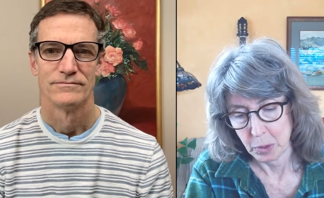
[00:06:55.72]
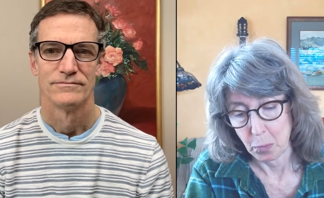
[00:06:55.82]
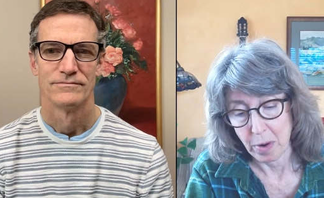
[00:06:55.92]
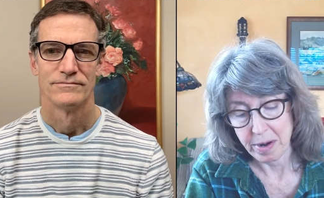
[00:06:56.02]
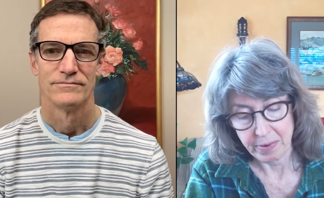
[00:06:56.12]

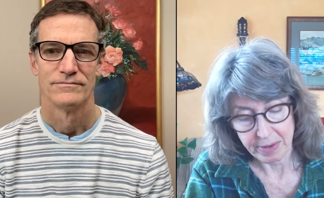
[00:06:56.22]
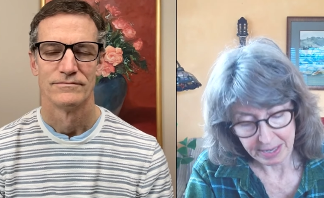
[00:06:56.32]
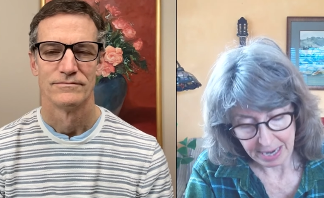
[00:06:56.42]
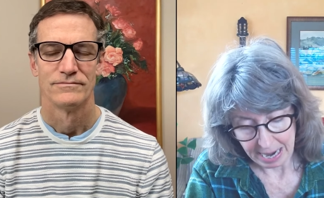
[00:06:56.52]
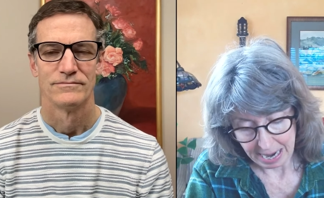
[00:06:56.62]
Speaker 1: wondering
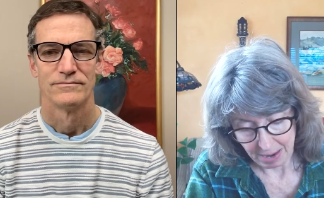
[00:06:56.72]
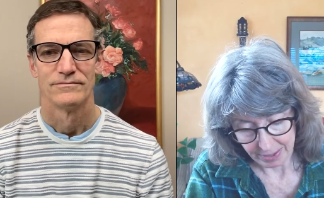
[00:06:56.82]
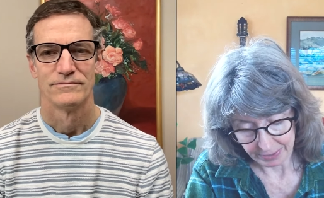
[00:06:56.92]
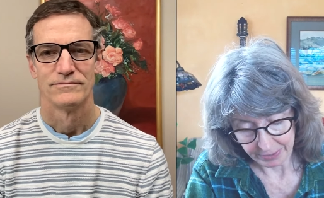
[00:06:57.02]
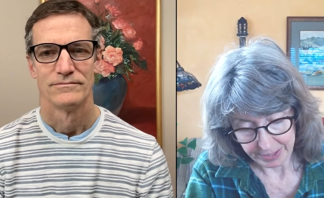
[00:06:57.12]
how I
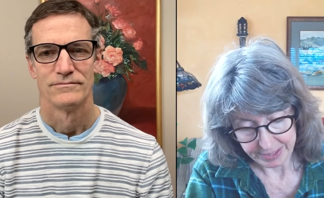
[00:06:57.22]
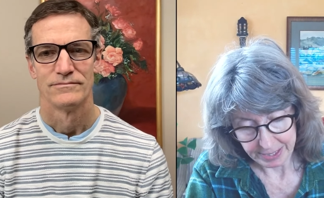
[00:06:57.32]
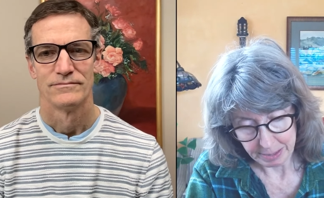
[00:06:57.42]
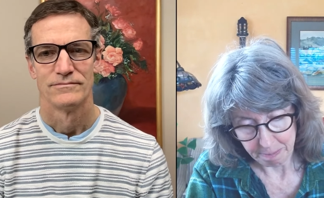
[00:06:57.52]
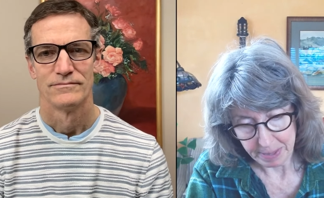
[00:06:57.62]
could have done
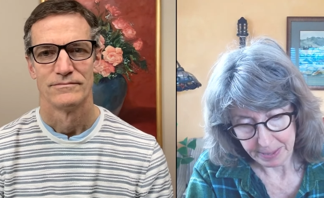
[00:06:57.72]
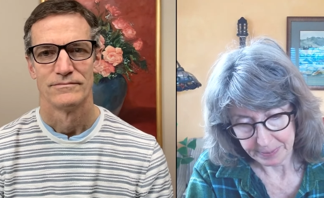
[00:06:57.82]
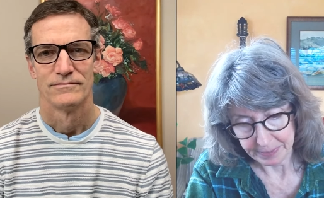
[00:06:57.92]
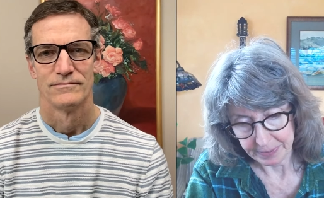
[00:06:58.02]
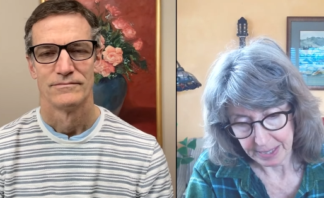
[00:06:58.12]
it
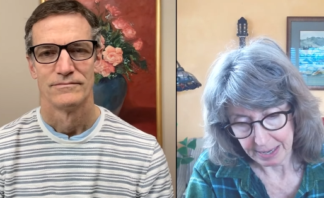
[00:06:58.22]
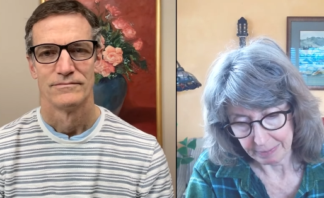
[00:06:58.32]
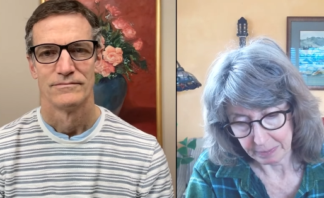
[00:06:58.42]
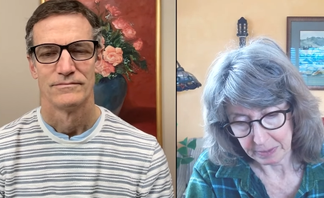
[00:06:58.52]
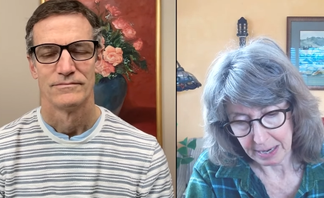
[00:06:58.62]
better, how,
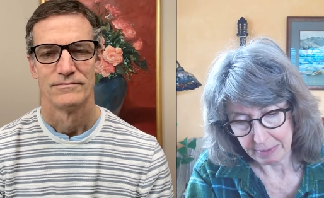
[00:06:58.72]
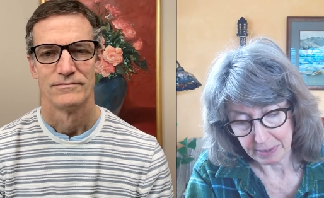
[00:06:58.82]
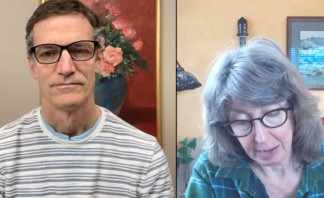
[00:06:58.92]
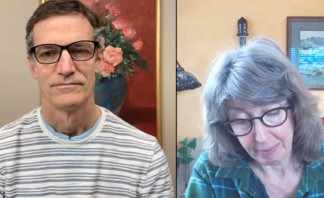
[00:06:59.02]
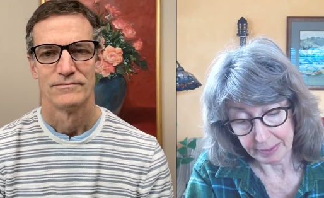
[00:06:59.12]
how,
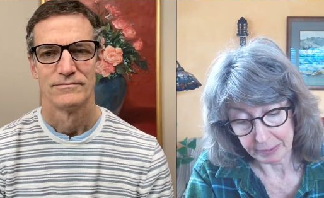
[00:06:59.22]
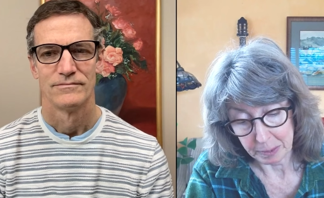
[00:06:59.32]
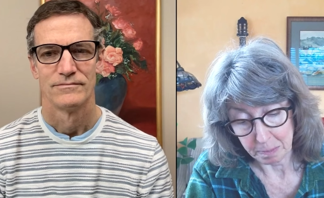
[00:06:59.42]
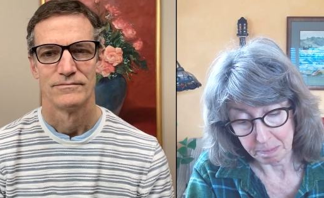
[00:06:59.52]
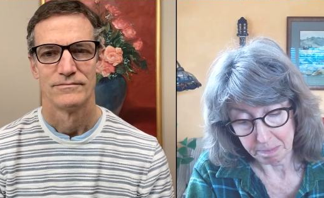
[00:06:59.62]
how I could
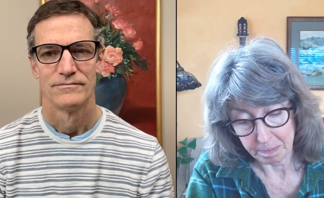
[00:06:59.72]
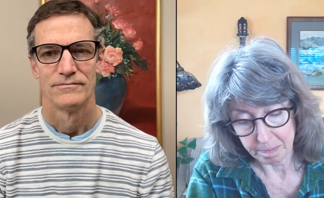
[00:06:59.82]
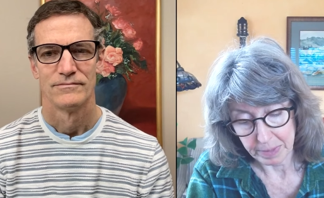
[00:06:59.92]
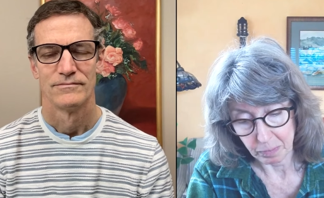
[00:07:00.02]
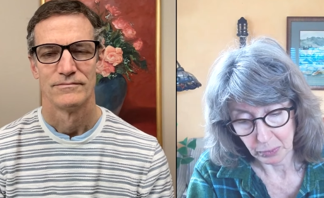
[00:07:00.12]
have
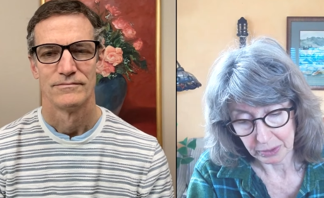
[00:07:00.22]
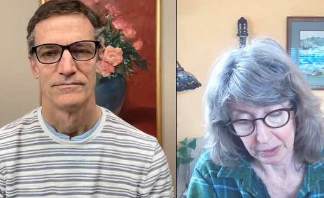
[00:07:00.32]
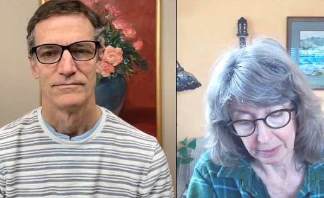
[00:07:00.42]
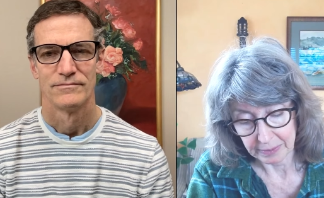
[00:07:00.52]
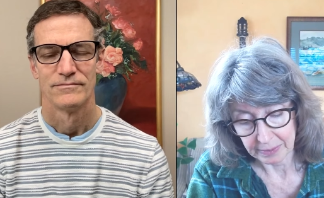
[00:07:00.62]
been more
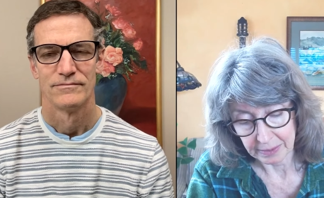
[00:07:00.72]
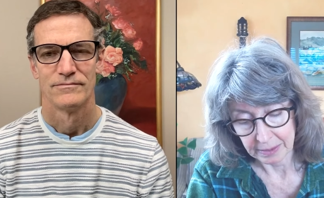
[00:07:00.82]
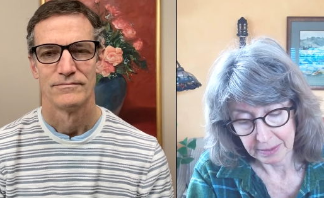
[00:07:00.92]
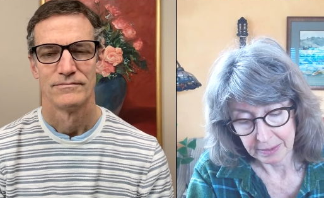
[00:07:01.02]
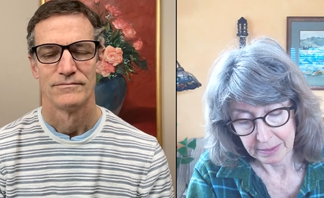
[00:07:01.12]
clear.
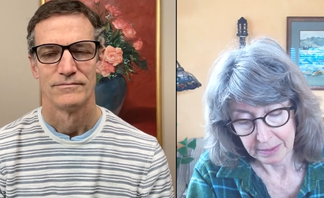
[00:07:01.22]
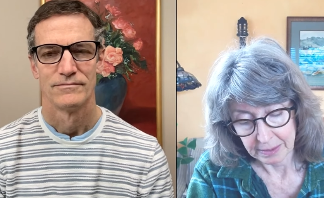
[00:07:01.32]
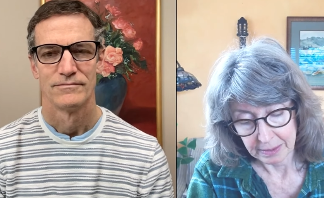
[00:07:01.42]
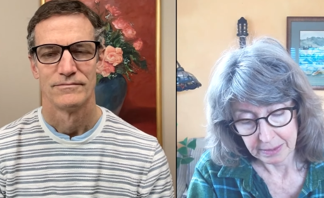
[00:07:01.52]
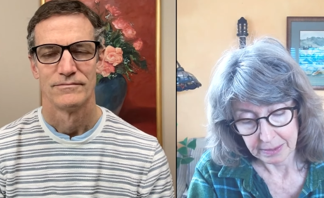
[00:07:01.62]

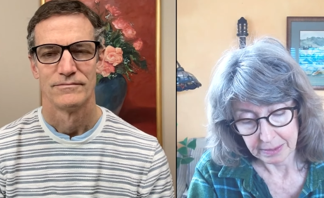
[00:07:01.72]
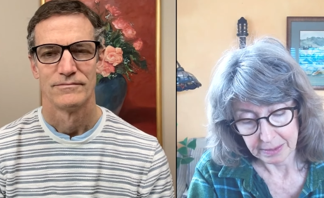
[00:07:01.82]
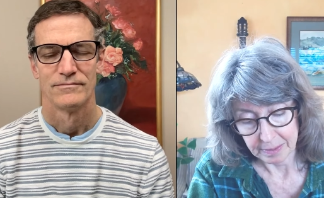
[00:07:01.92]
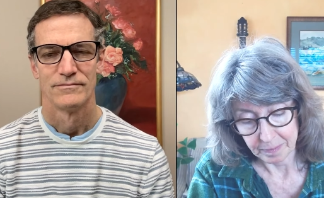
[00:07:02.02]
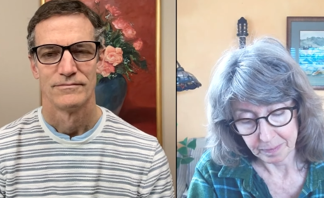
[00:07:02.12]

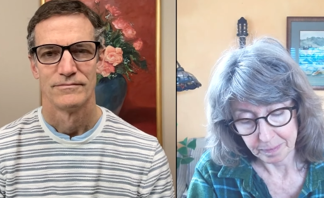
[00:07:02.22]
Um,